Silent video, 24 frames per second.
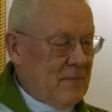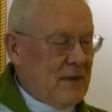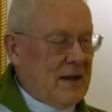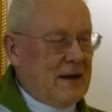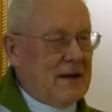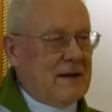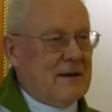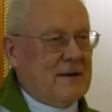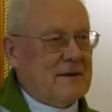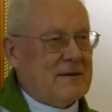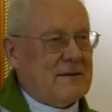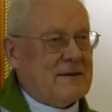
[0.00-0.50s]

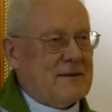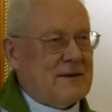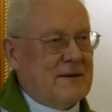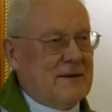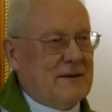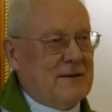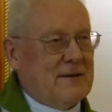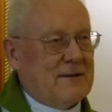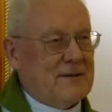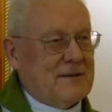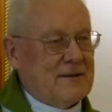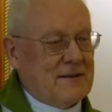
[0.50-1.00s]
and
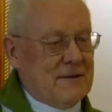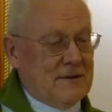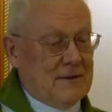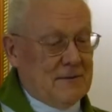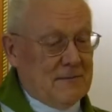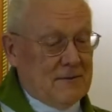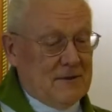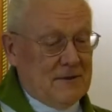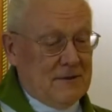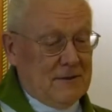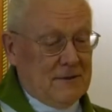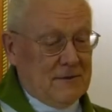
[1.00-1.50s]

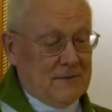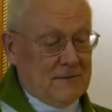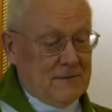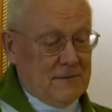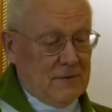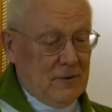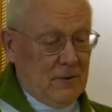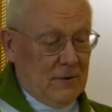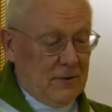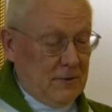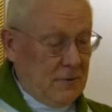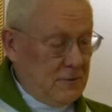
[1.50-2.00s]

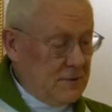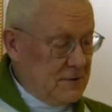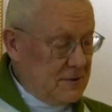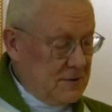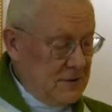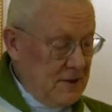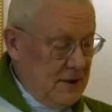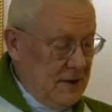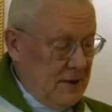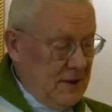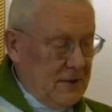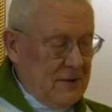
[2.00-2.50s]
all
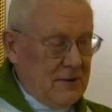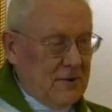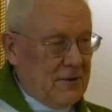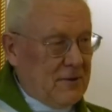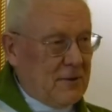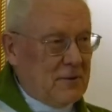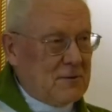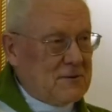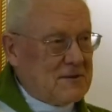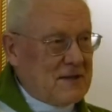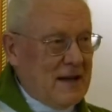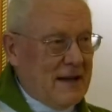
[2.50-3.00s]

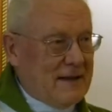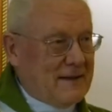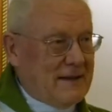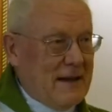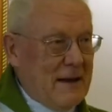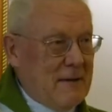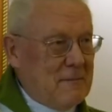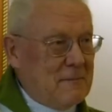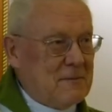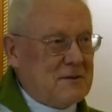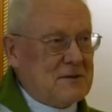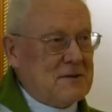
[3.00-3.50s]
those
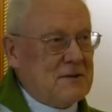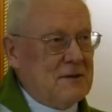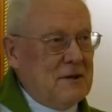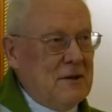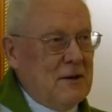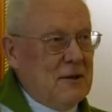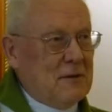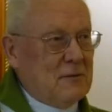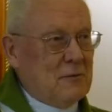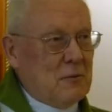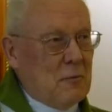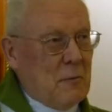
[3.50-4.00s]
attempts
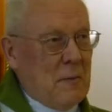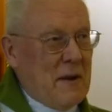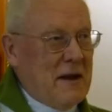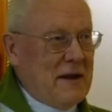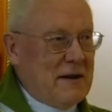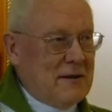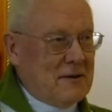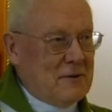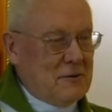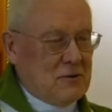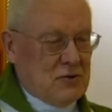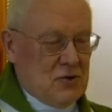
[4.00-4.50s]
to
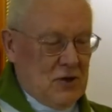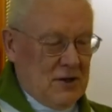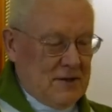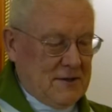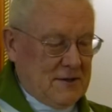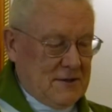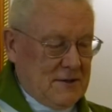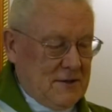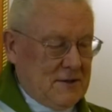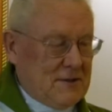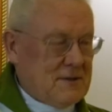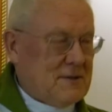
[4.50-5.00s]
make the
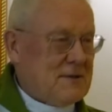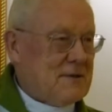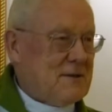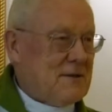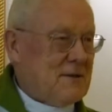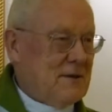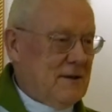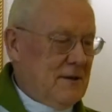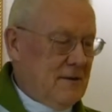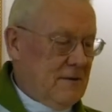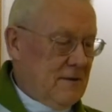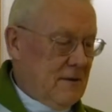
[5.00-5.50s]
justice
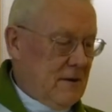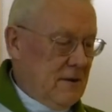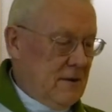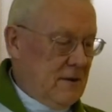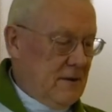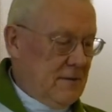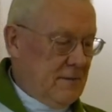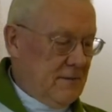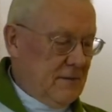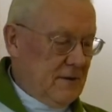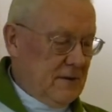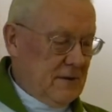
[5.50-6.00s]

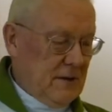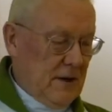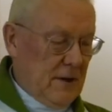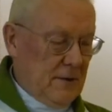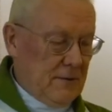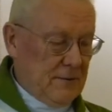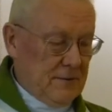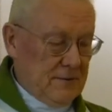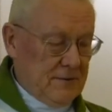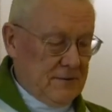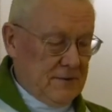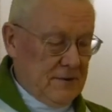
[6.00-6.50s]
with
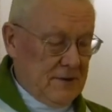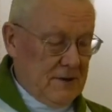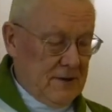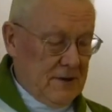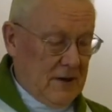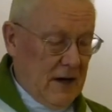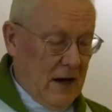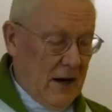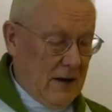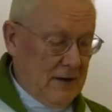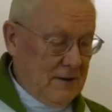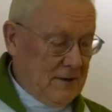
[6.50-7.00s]

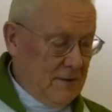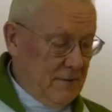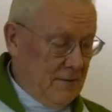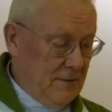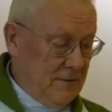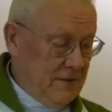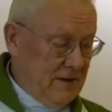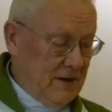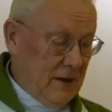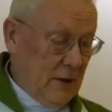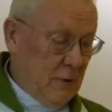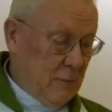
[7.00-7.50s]

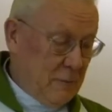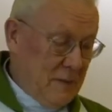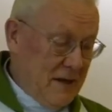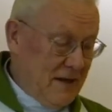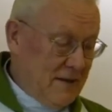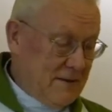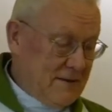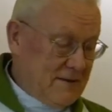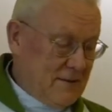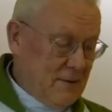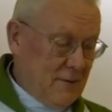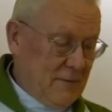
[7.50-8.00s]
our
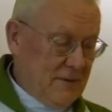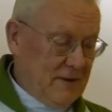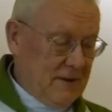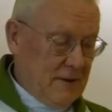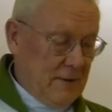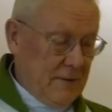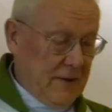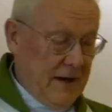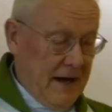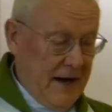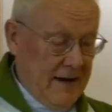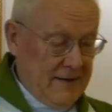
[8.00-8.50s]
means or with
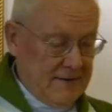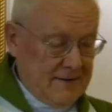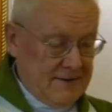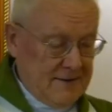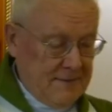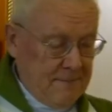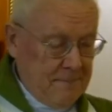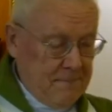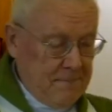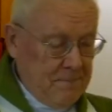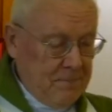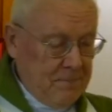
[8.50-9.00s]
our hands.